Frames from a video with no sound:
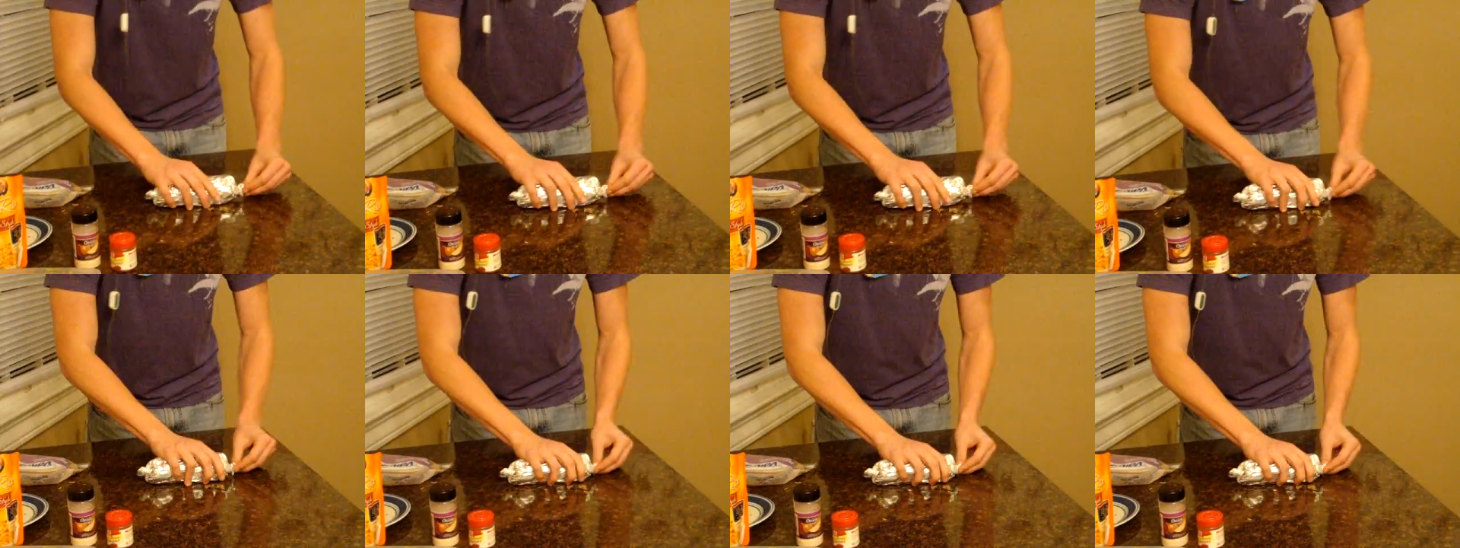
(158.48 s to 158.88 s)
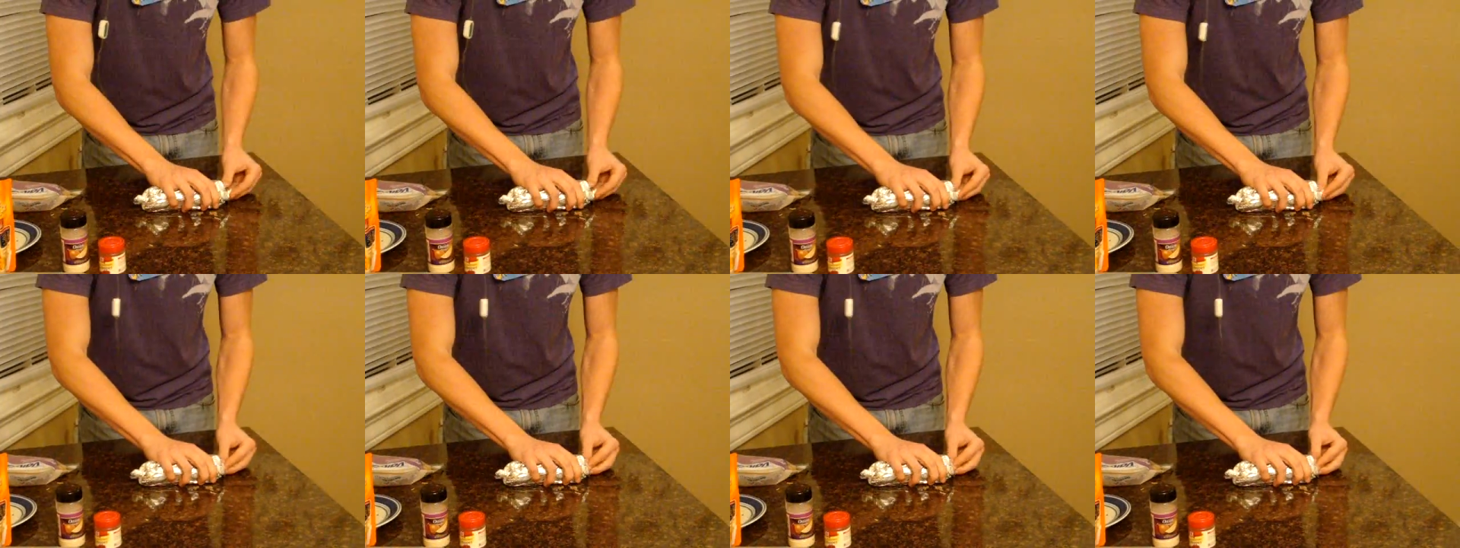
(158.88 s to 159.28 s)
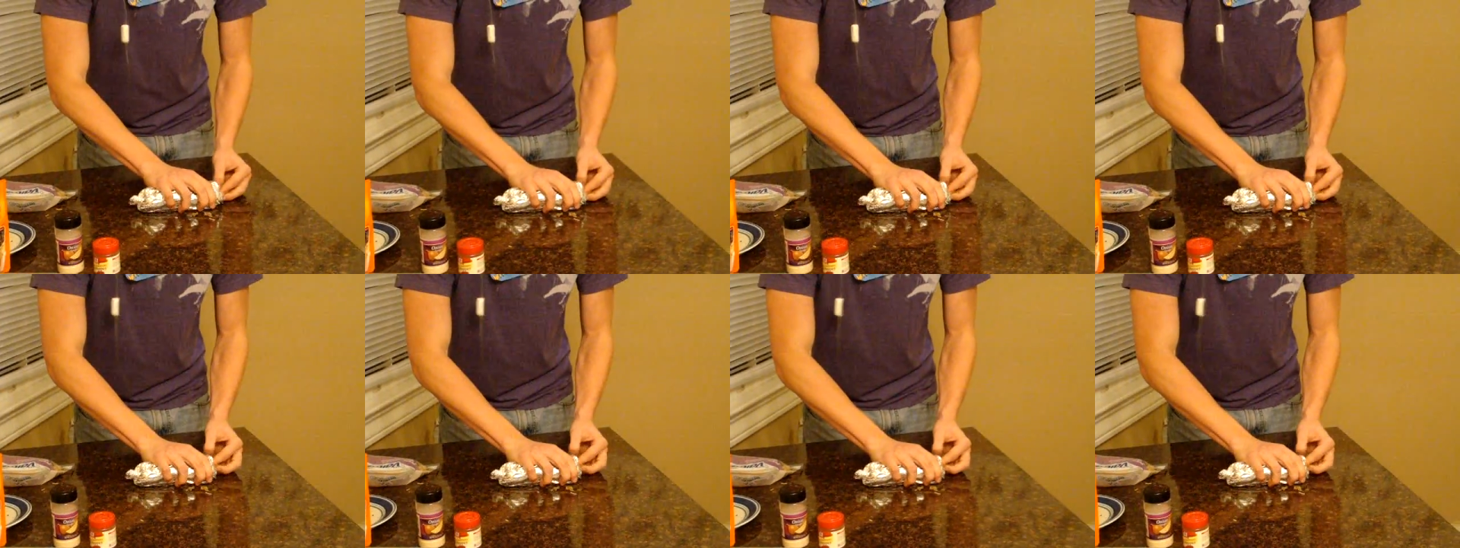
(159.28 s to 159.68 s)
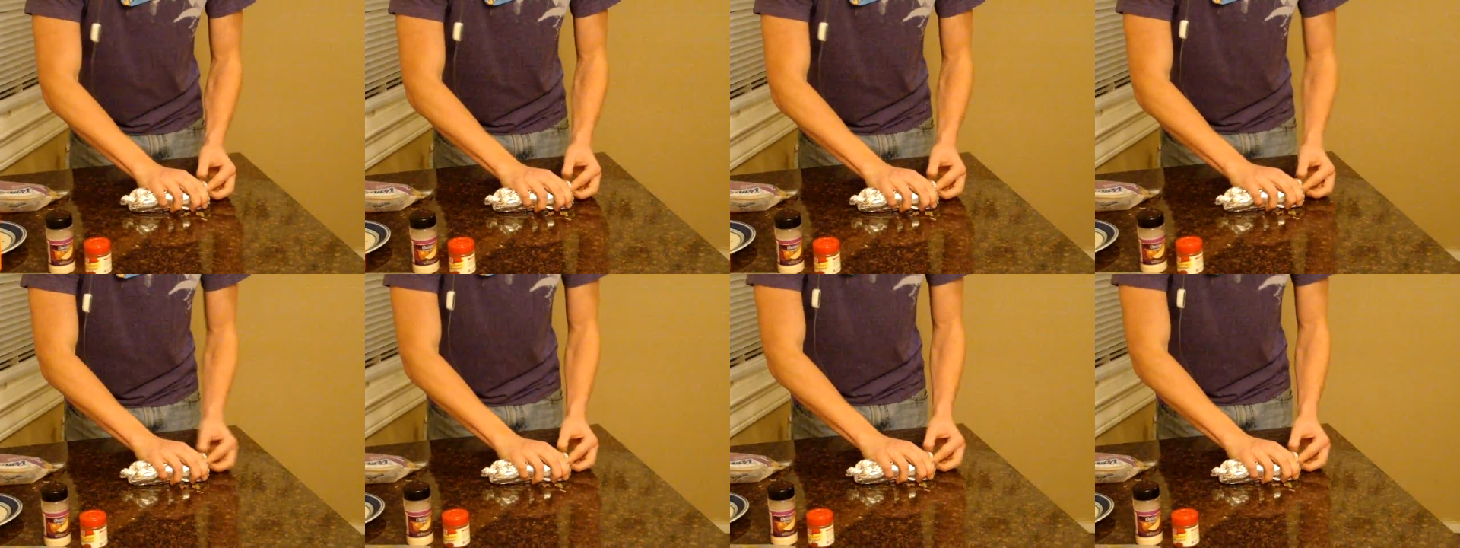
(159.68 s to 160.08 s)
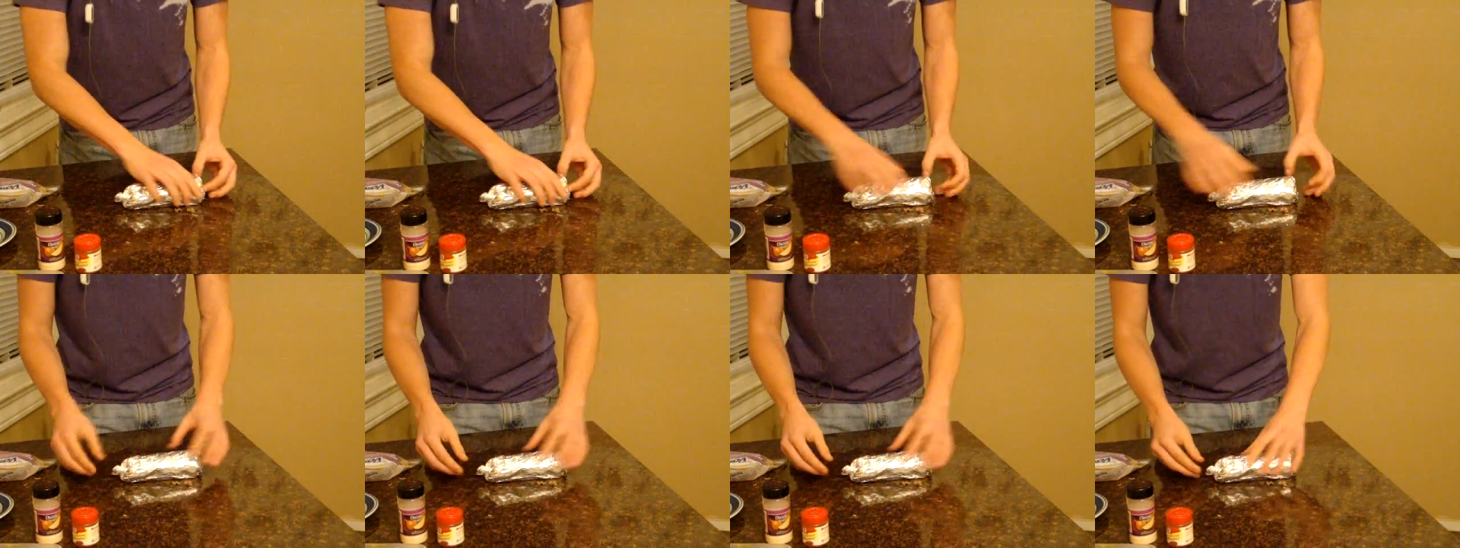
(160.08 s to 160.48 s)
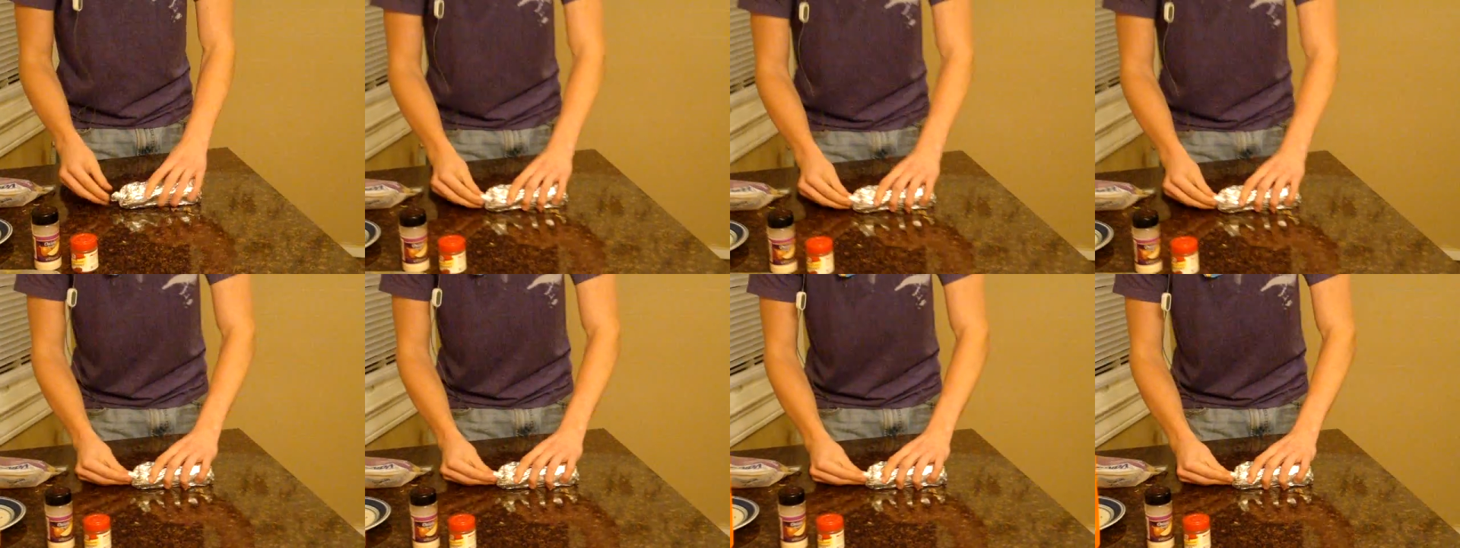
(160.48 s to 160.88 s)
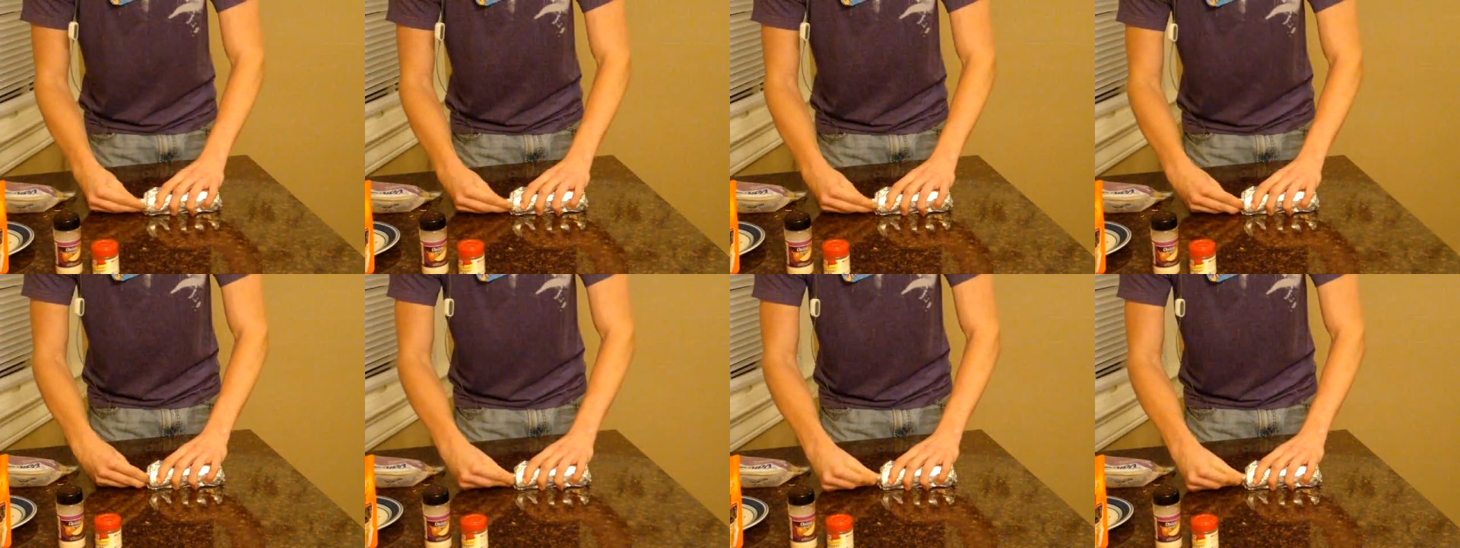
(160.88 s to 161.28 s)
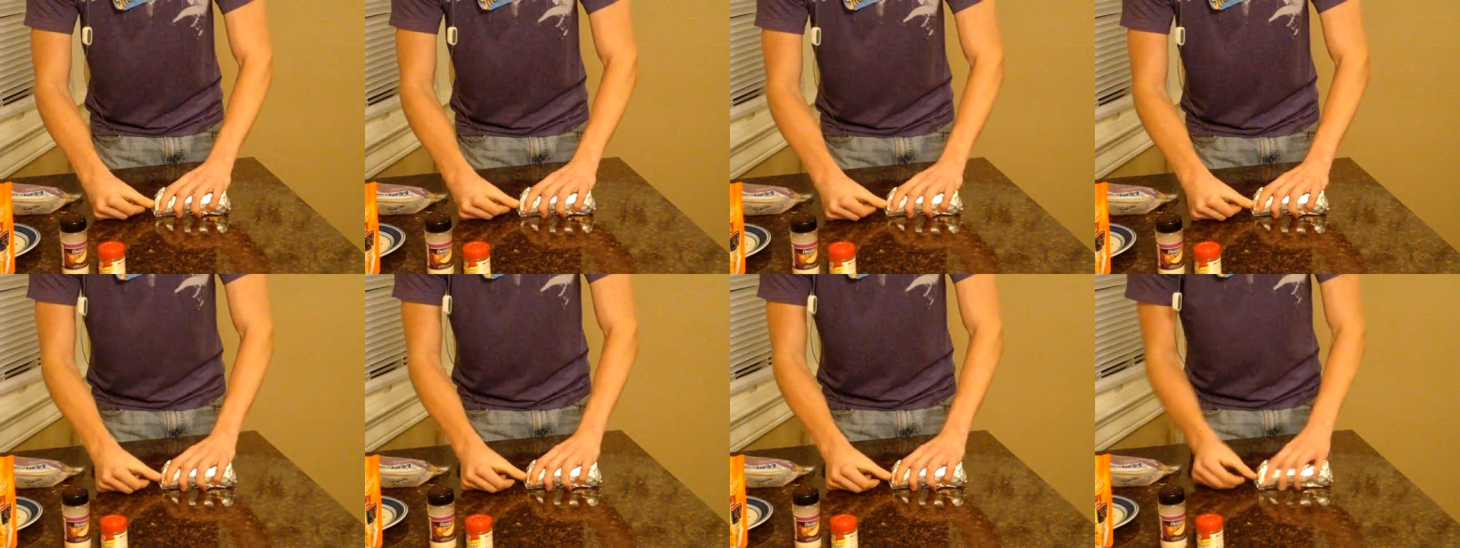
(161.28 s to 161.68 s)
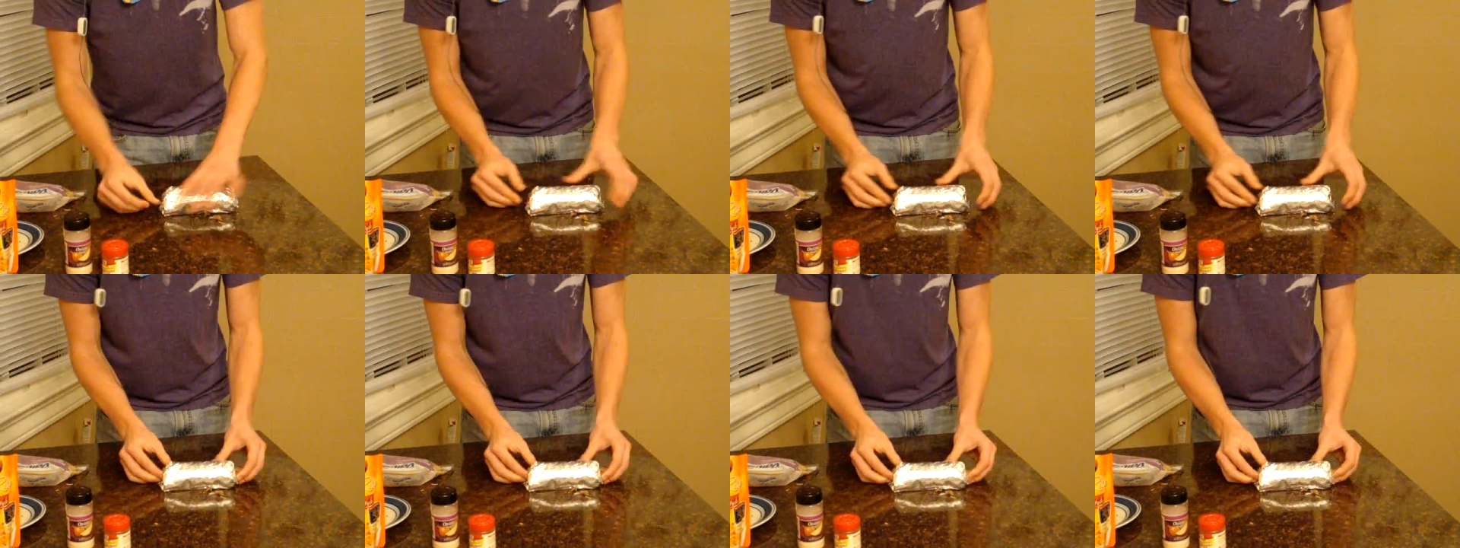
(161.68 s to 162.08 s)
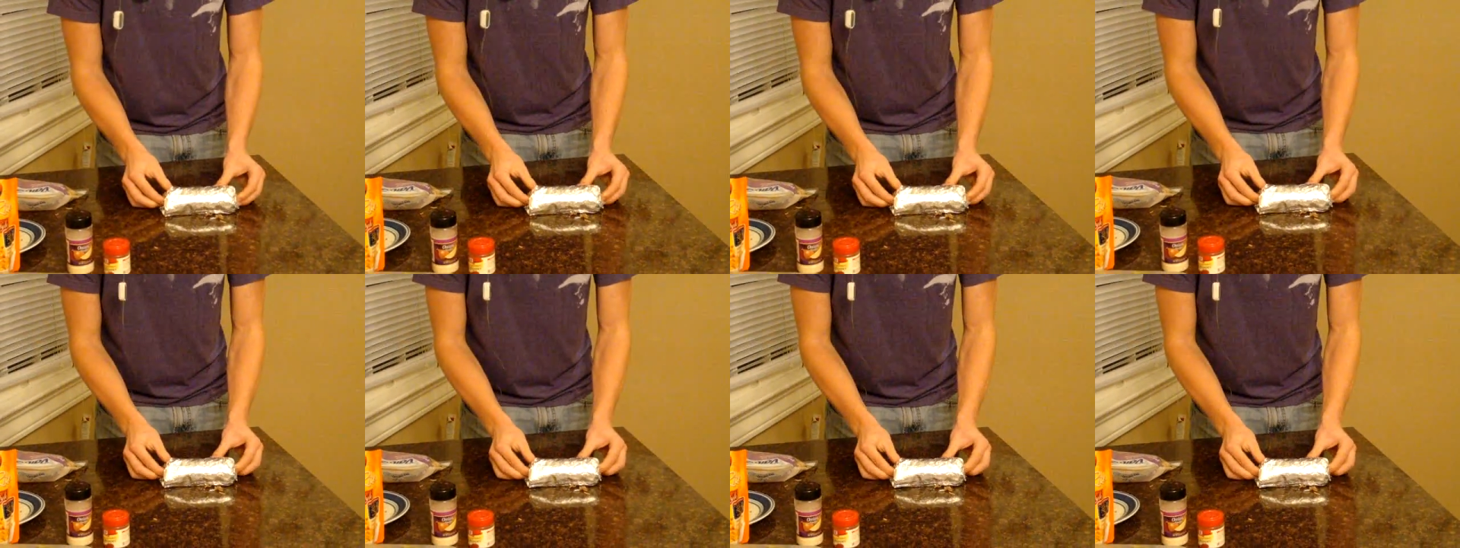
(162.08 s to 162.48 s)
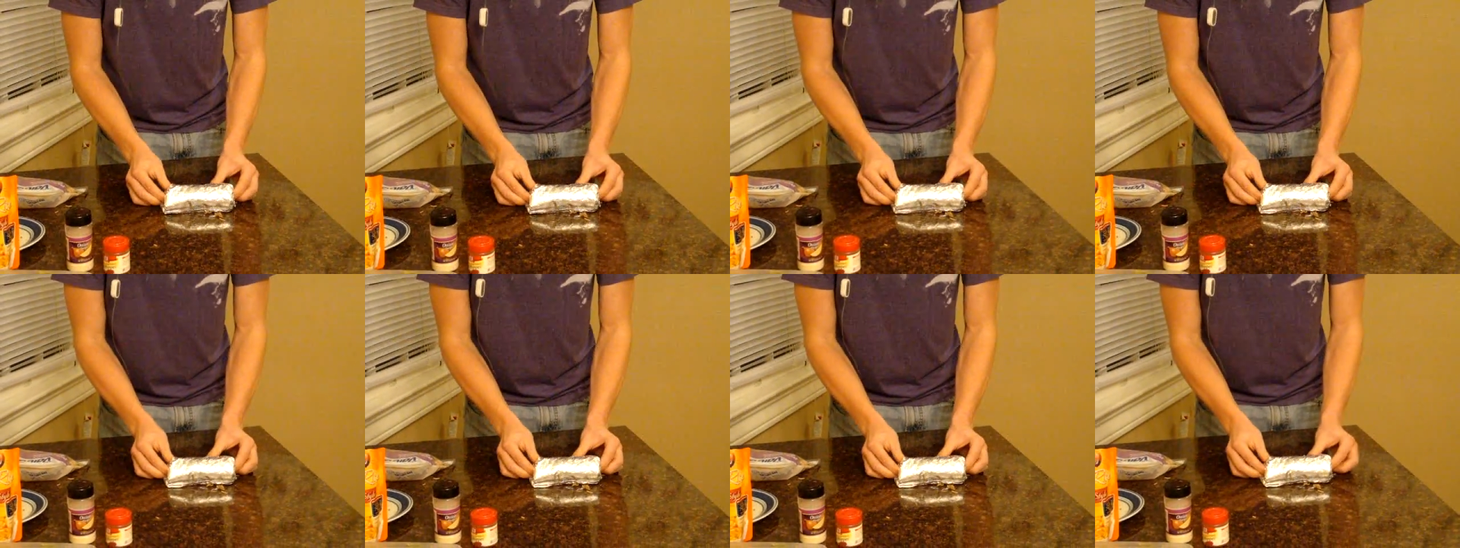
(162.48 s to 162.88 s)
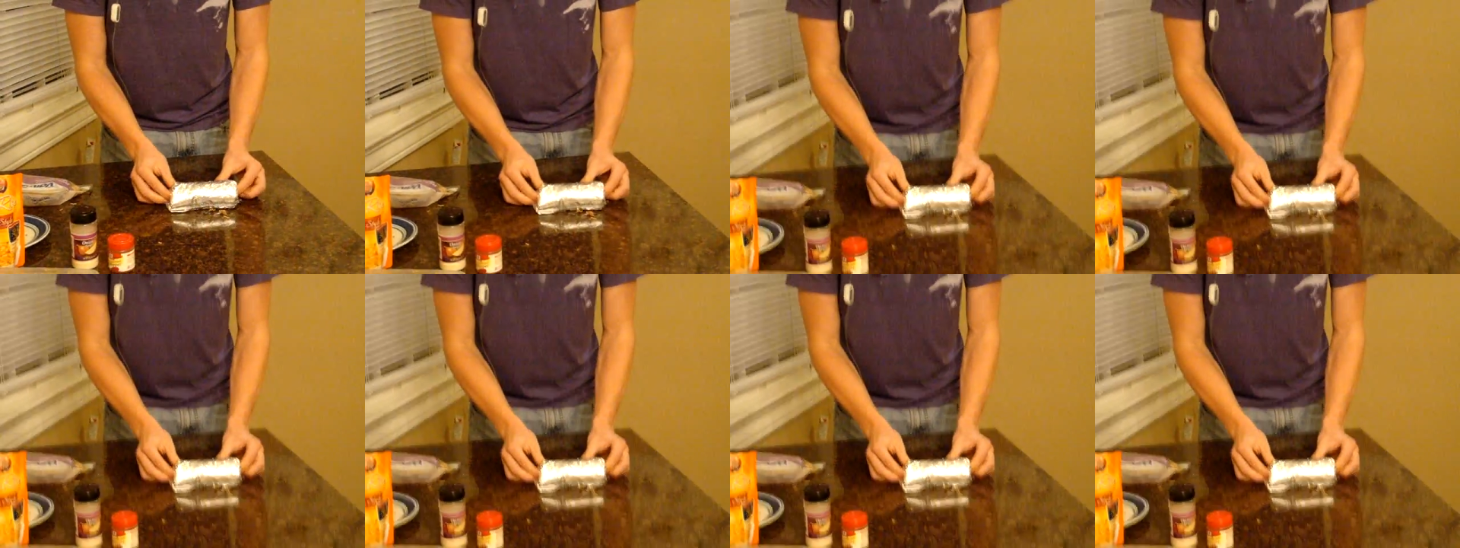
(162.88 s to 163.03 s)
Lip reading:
Nobody's mouth can be seen.